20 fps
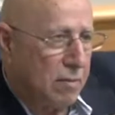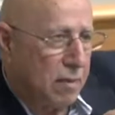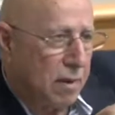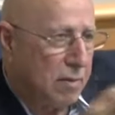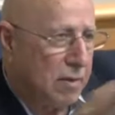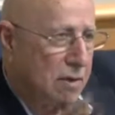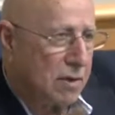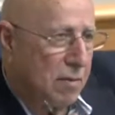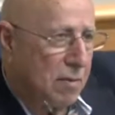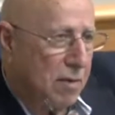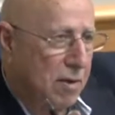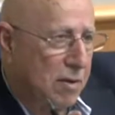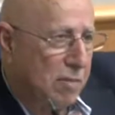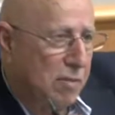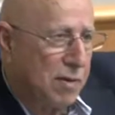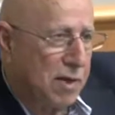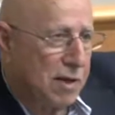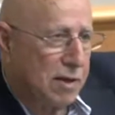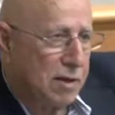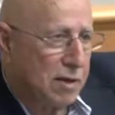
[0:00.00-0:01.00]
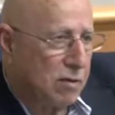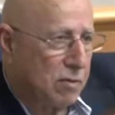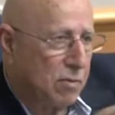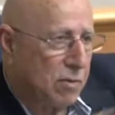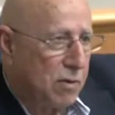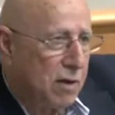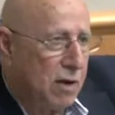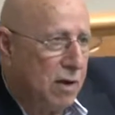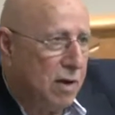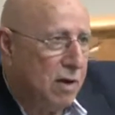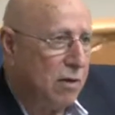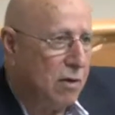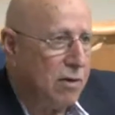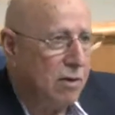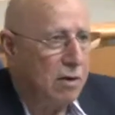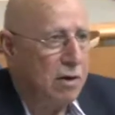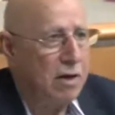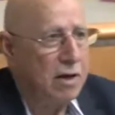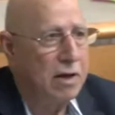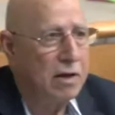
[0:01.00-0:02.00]
and maybe some other places,
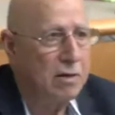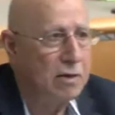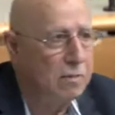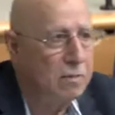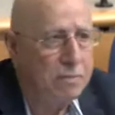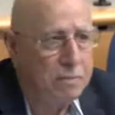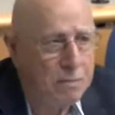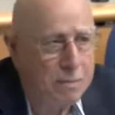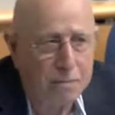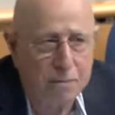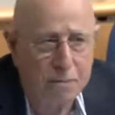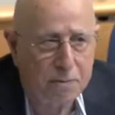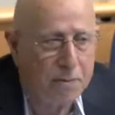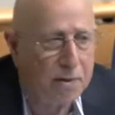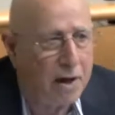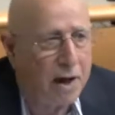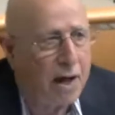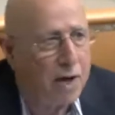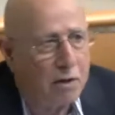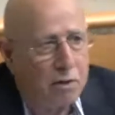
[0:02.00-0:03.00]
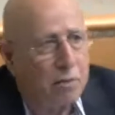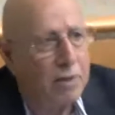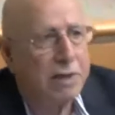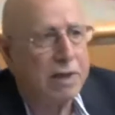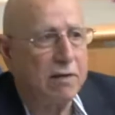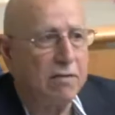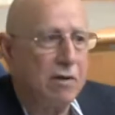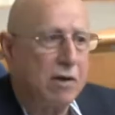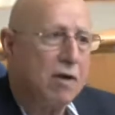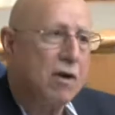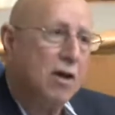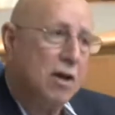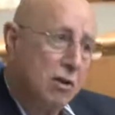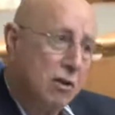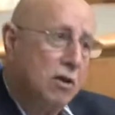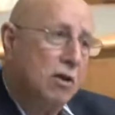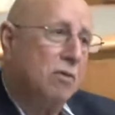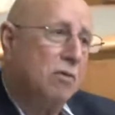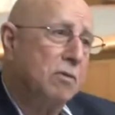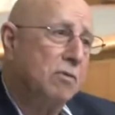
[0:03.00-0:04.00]
or Brunei or whatever,
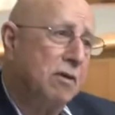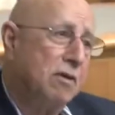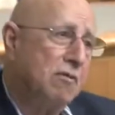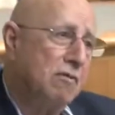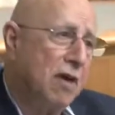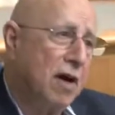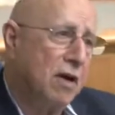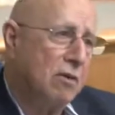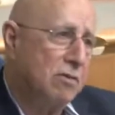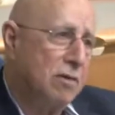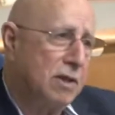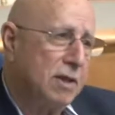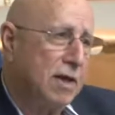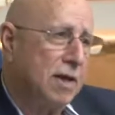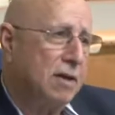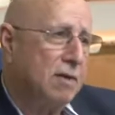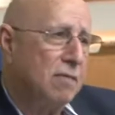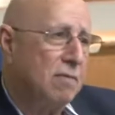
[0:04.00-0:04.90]
you would be fine with that?